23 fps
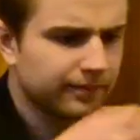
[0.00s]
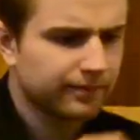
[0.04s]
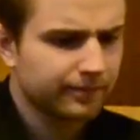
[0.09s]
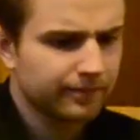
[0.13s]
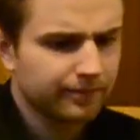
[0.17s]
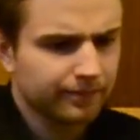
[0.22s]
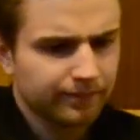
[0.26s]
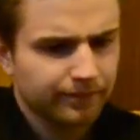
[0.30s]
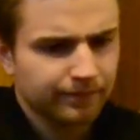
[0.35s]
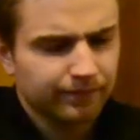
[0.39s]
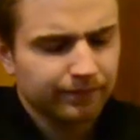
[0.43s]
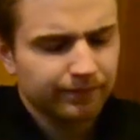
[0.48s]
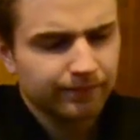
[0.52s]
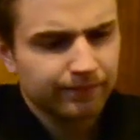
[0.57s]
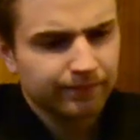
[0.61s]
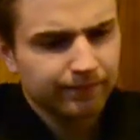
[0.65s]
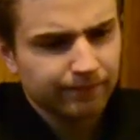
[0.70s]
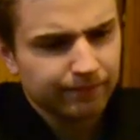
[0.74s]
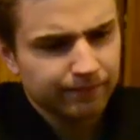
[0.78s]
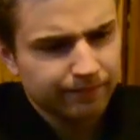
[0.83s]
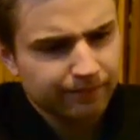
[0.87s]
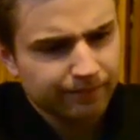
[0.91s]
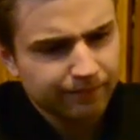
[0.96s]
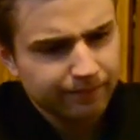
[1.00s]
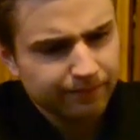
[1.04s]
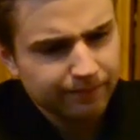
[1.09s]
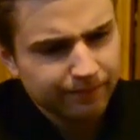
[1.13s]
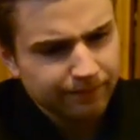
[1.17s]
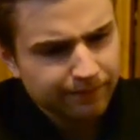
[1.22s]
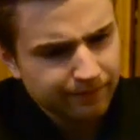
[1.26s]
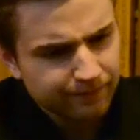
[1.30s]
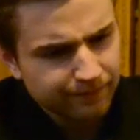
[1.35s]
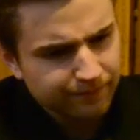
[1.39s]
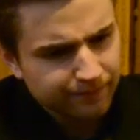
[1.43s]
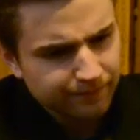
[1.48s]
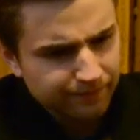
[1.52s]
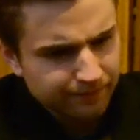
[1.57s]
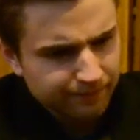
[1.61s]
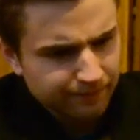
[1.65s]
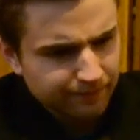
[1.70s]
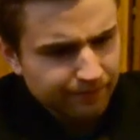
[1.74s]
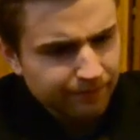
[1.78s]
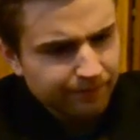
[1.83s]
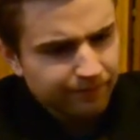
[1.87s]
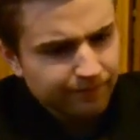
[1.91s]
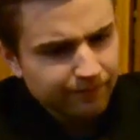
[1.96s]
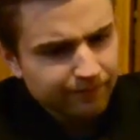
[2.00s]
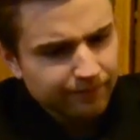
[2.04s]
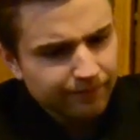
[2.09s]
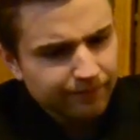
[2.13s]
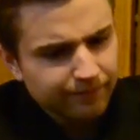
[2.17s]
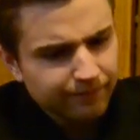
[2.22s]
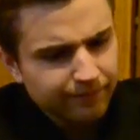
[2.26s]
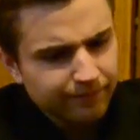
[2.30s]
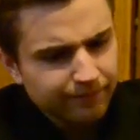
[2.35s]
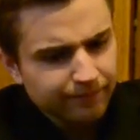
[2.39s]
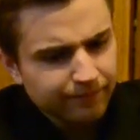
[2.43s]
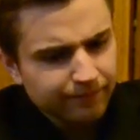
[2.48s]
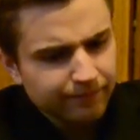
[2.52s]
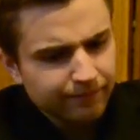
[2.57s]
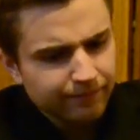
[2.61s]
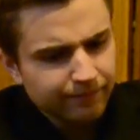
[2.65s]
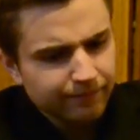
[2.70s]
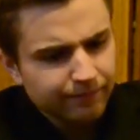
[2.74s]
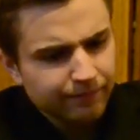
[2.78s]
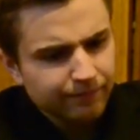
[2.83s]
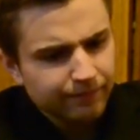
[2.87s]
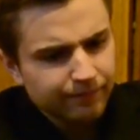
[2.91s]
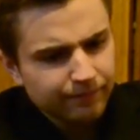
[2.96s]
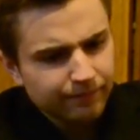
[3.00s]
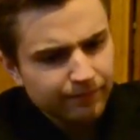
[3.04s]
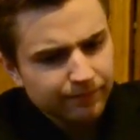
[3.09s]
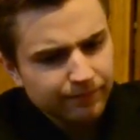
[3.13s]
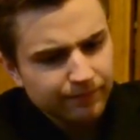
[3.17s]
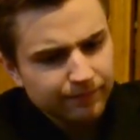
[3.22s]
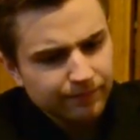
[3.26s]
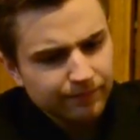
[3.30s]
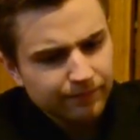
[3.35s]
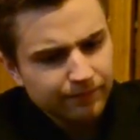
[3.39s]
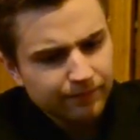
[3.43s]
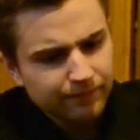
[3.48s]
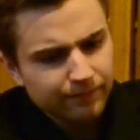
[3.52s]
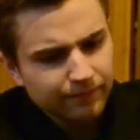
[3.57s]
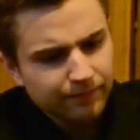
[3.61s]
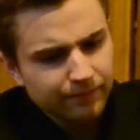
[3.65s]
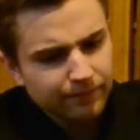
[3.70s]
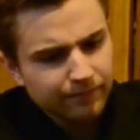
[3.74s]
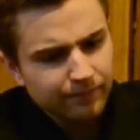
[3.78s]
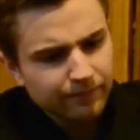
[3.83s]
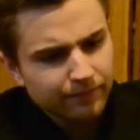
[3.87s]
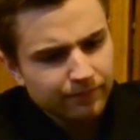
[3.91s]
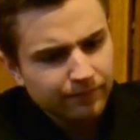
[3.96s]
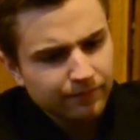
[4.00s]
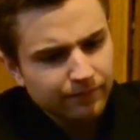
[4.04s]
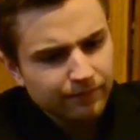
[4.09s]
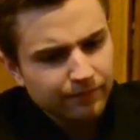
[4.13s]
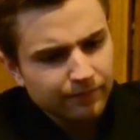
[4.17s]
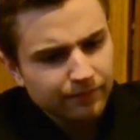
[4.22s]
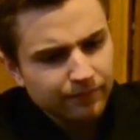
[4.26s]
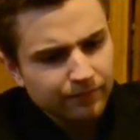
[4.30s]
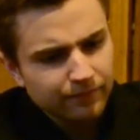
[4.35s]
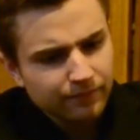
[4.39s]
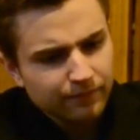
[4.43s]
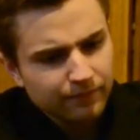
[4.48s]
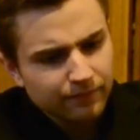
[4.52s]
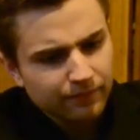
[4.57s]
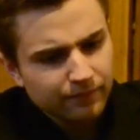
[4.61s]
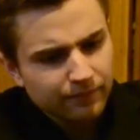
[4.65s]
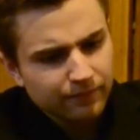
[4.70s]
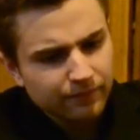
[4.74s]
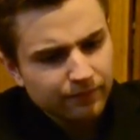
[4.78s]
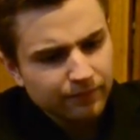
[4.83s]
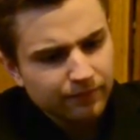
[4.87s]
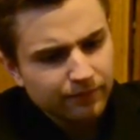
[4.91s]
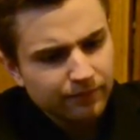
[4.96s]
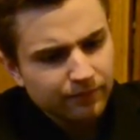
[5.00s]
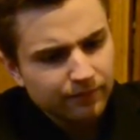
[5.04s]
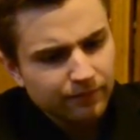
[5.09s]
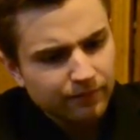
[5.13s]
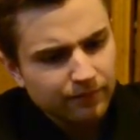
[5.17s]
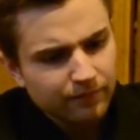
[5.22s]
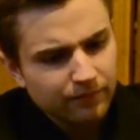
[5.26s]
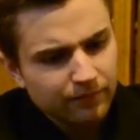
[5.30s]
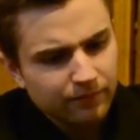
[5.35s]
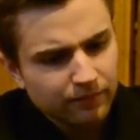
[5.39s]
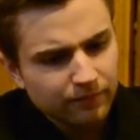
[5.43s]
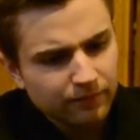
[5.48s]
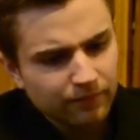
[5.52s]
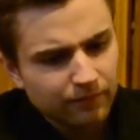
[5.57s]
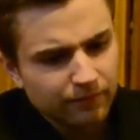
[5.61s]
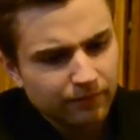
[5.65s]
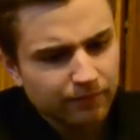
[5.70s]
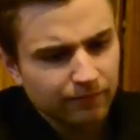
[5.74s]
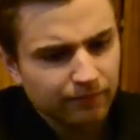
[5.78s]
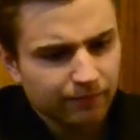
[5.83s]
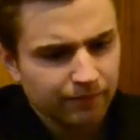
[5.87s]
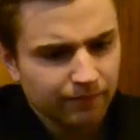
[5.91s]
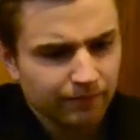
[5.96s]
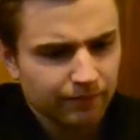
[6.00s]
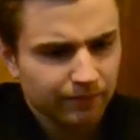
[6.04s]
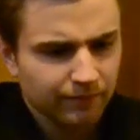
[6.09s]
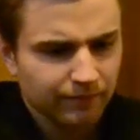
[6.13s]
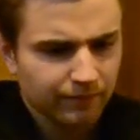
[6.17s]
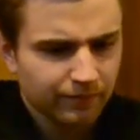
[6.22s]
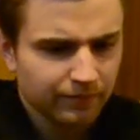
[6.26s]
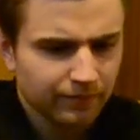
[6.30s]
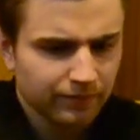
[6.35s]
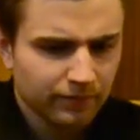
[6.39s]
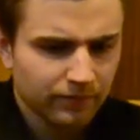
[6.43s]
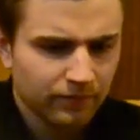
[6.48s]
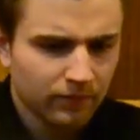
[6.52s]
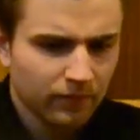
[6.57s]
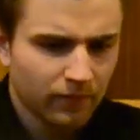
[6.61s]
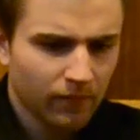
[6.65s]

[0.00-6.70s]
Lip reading: [no speech]